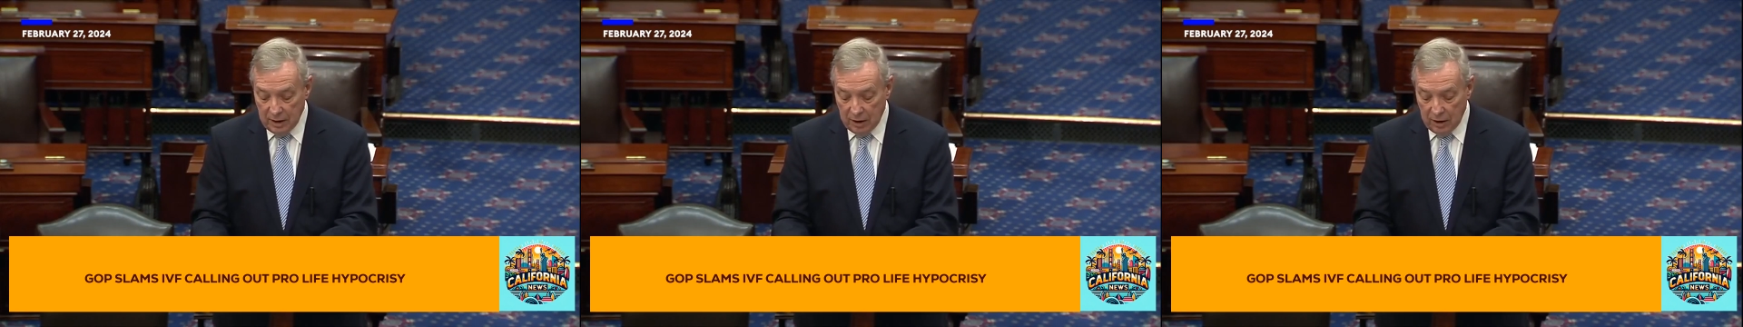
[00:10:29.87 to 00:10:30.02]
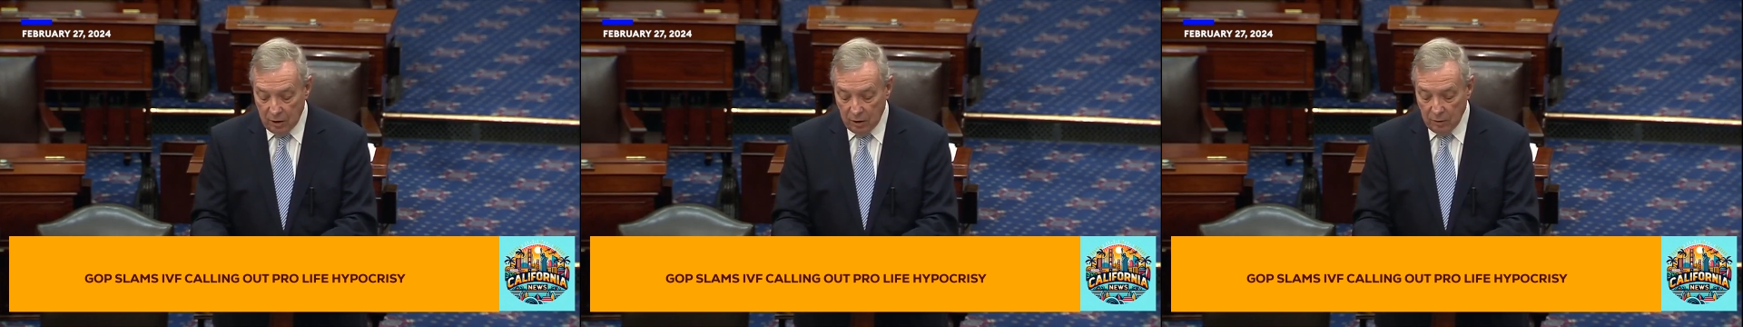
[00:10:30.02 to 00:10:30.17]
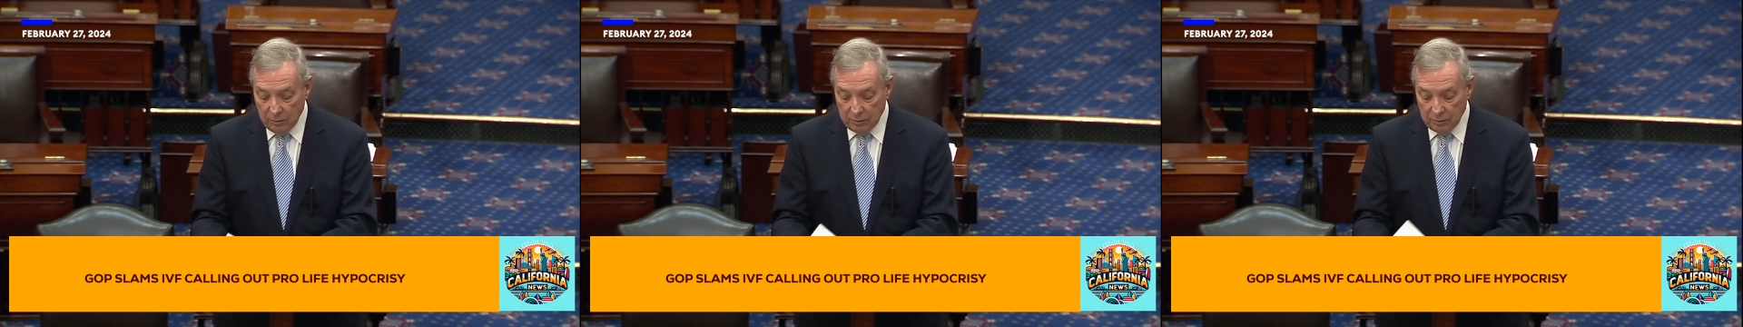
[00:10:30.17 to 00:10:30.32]

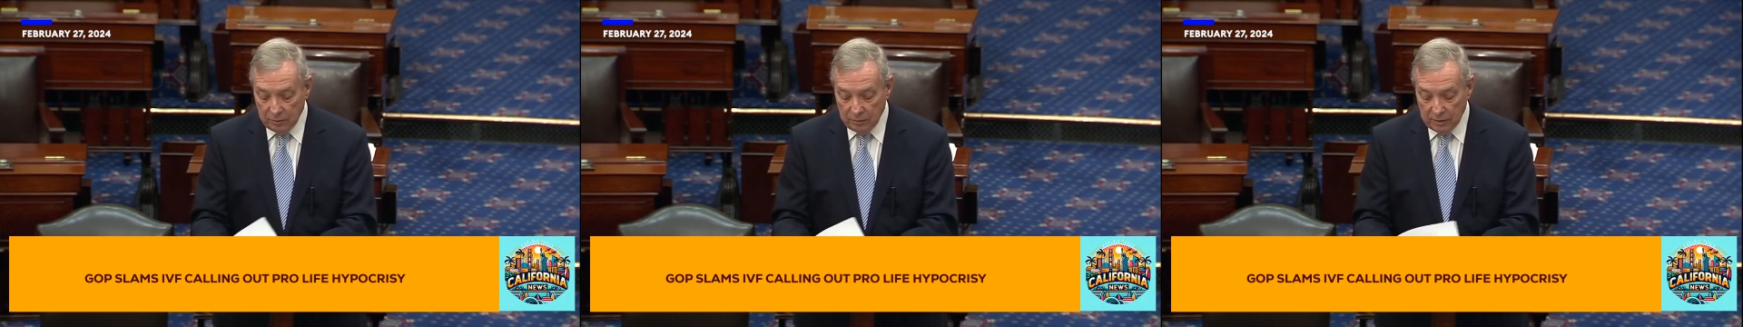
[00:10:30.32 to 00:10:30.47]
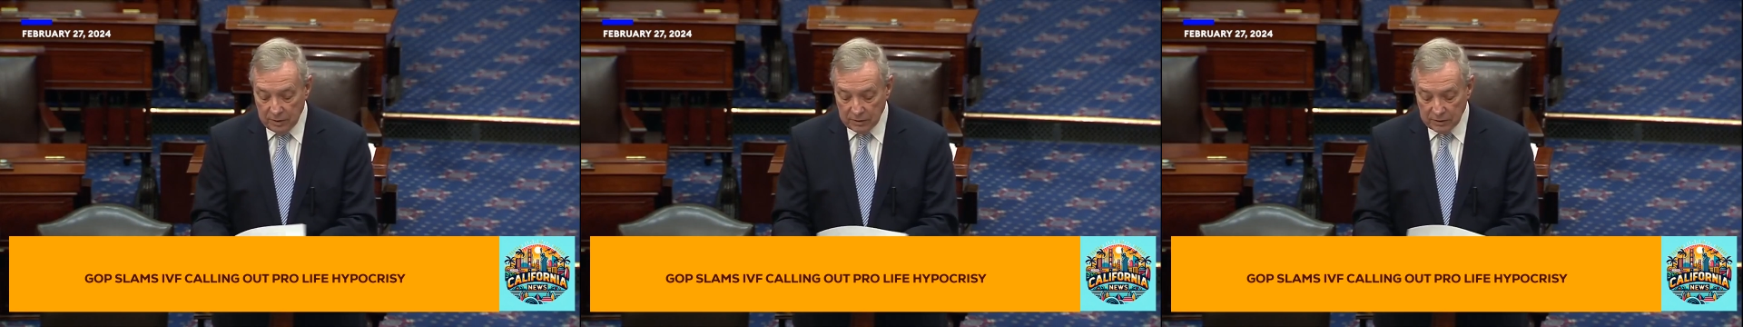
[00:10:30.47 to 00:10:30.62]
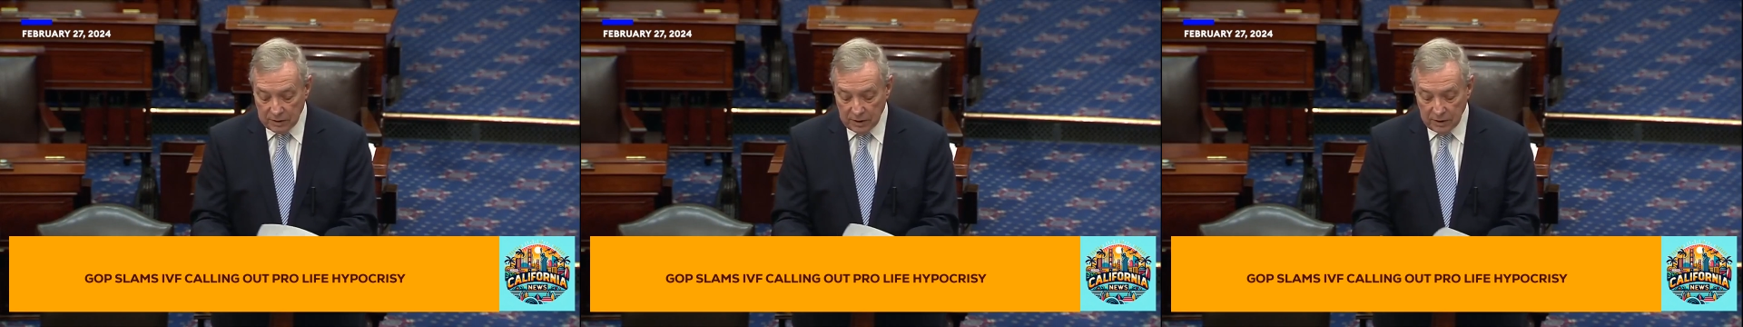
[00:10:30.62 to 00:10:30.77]
I hope
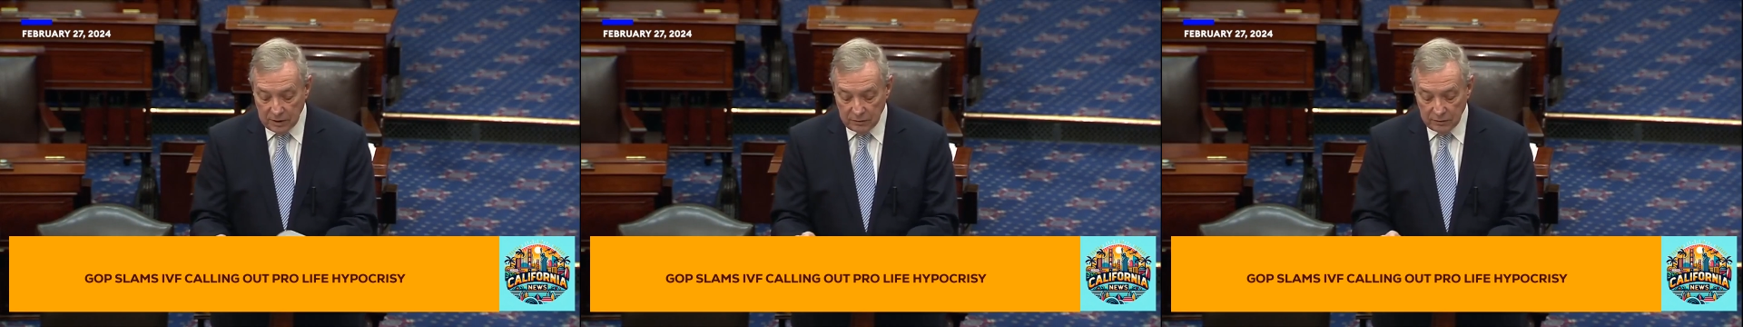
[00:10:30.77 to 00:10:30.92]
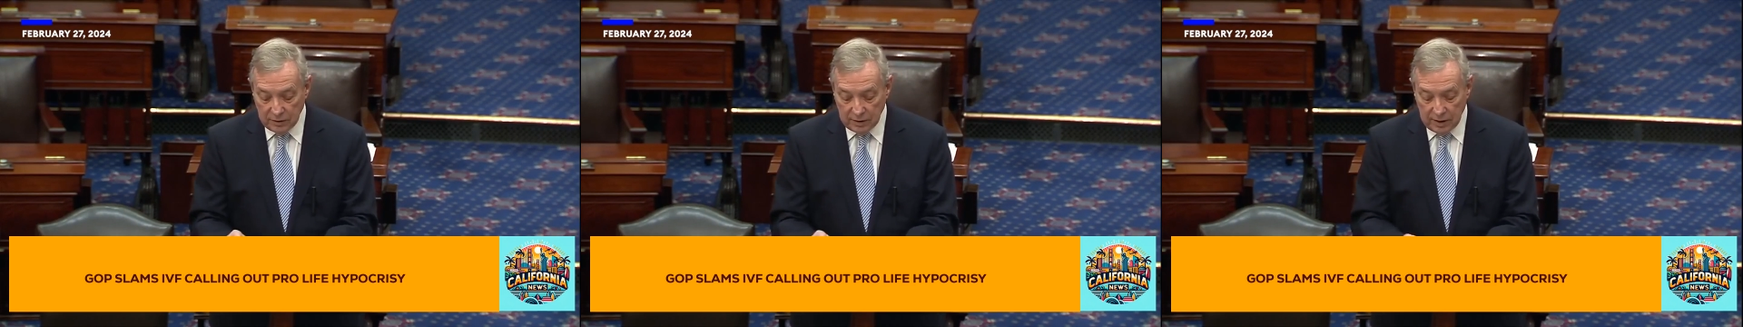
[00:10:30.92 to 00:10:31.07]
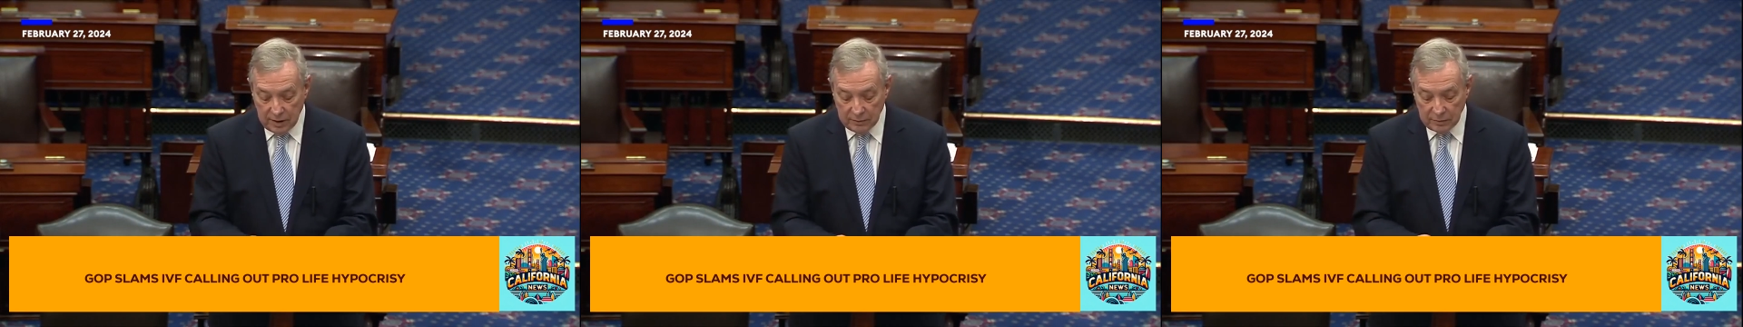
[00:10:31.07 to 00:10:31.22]
that this
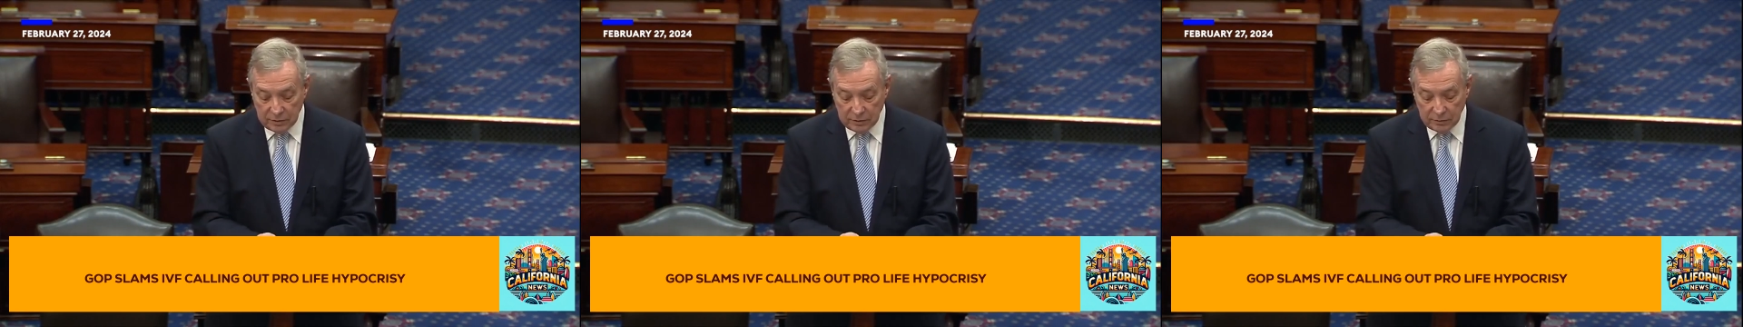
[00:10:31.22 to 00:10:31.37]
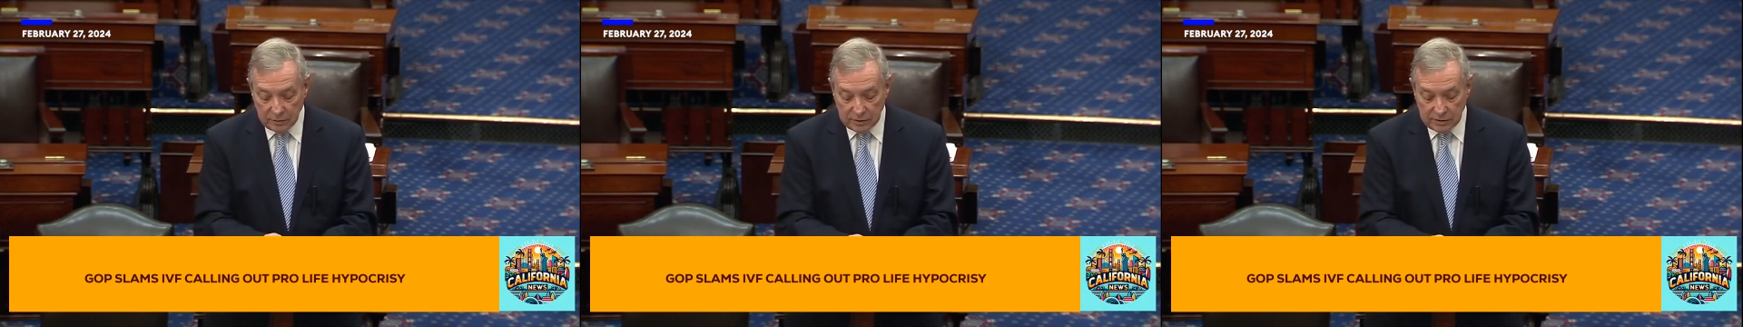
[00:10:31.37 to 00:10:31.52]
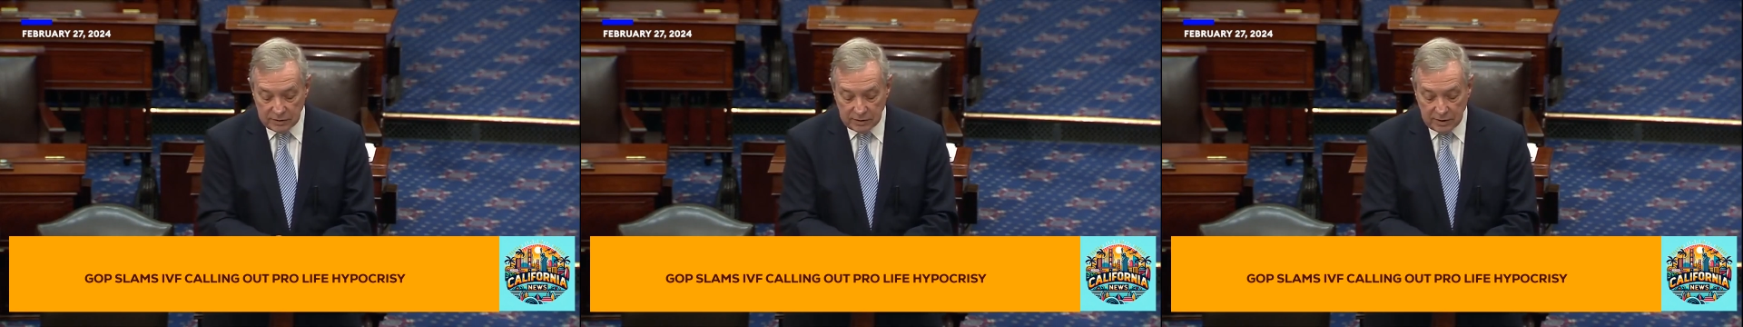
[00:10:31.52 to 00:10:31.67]
country comes
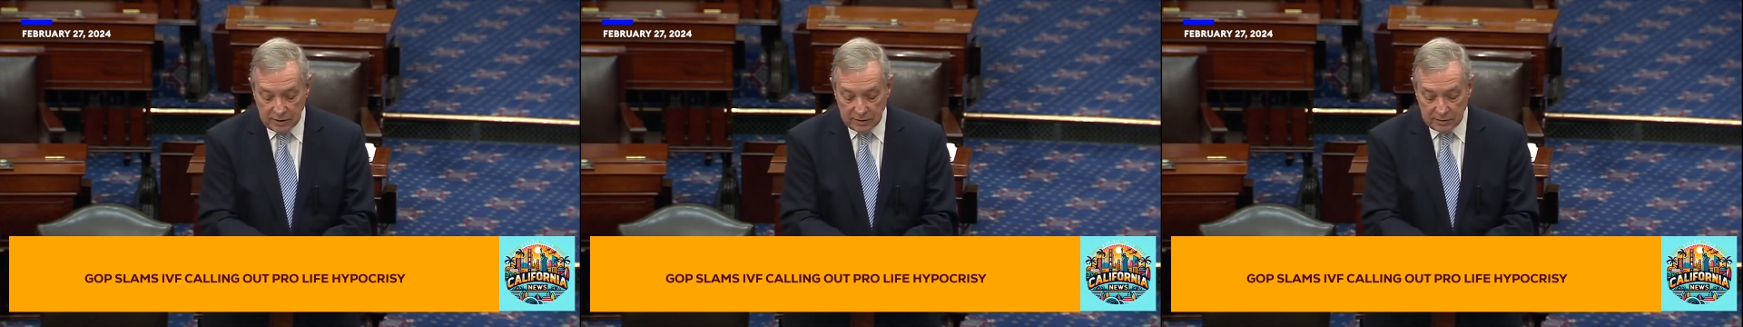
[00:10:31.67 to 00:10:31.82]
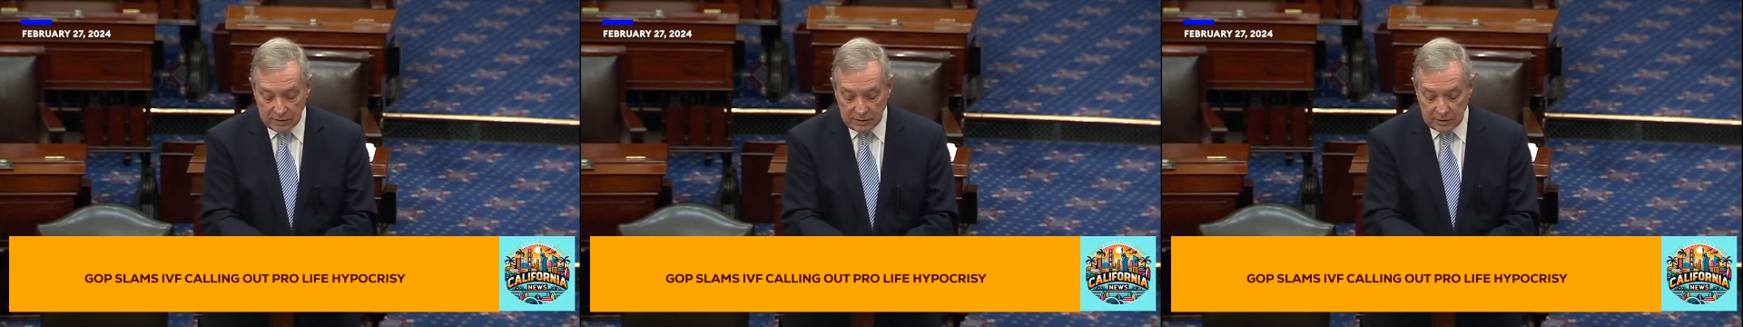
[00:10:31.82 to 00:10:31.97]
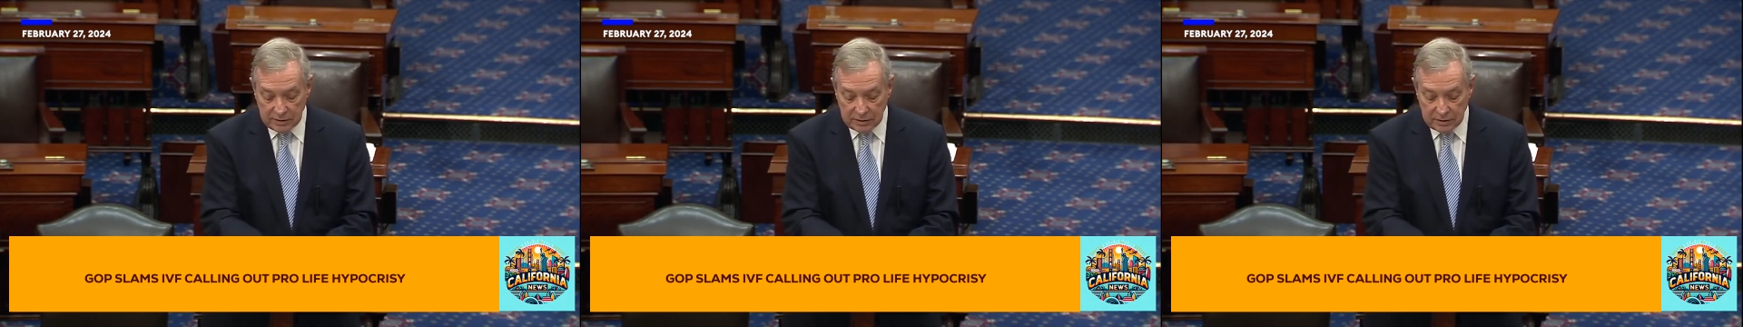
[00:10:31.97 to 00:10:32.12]
to its
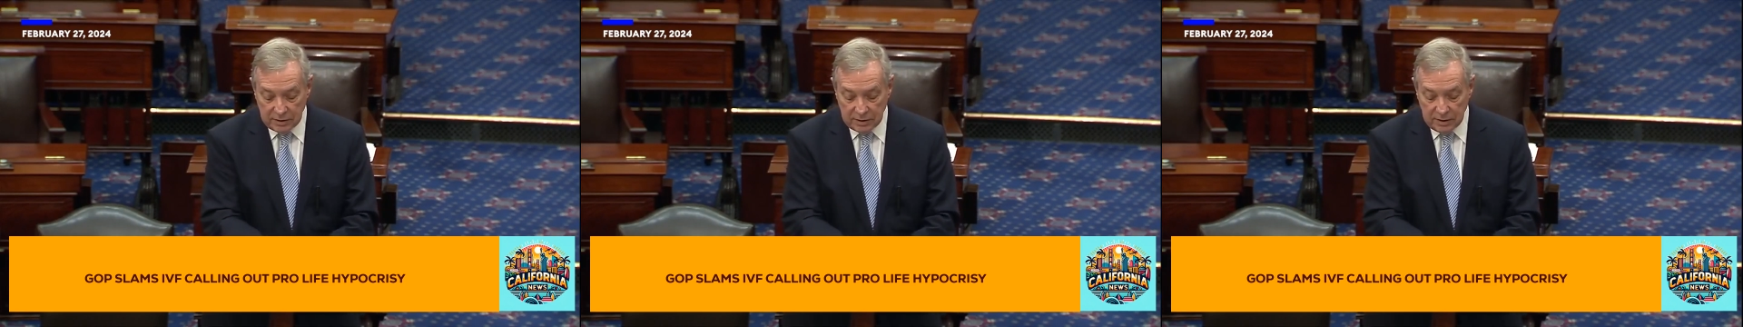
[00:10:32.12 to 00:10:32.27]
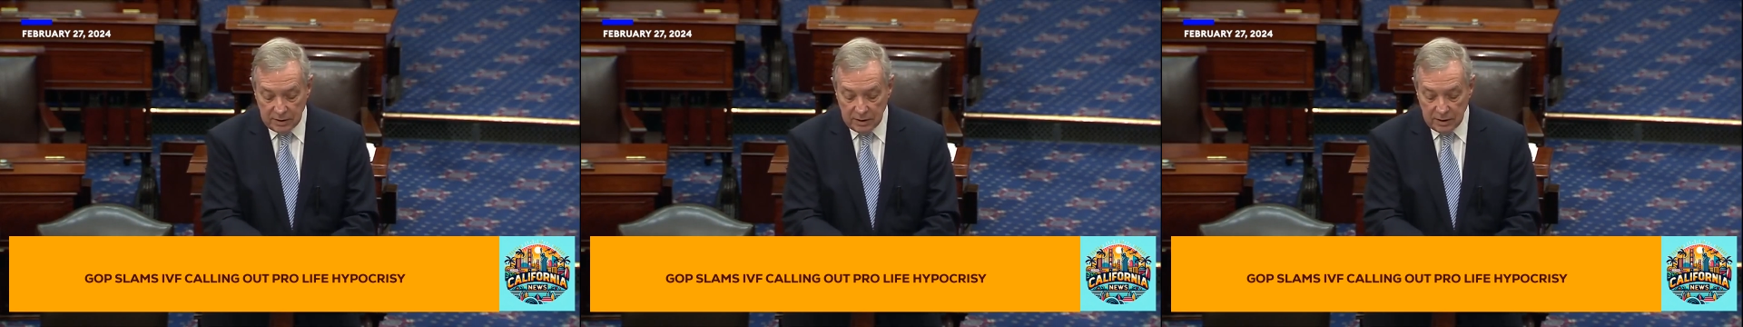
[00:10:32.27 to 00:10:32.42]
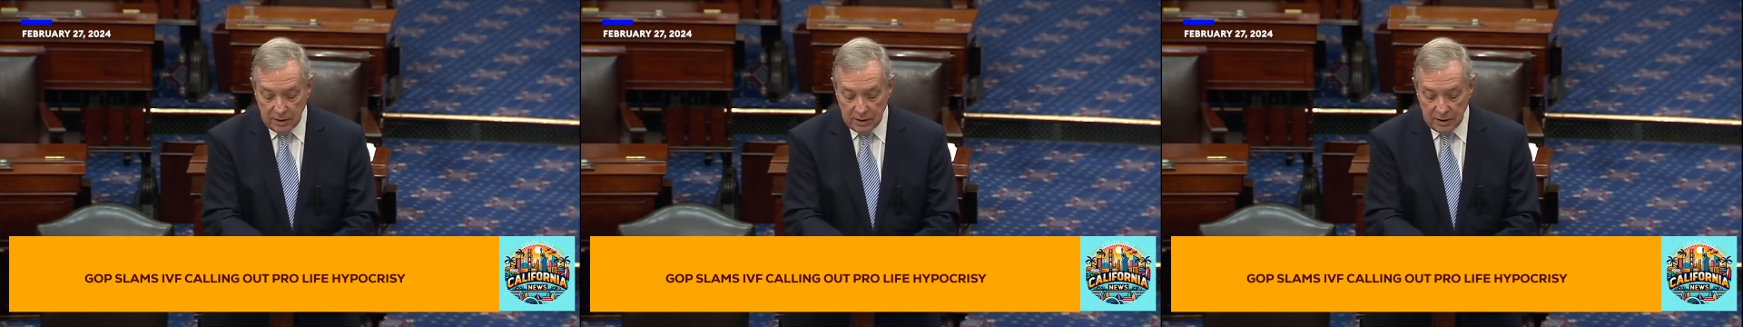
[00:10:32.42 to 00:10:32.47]
senses.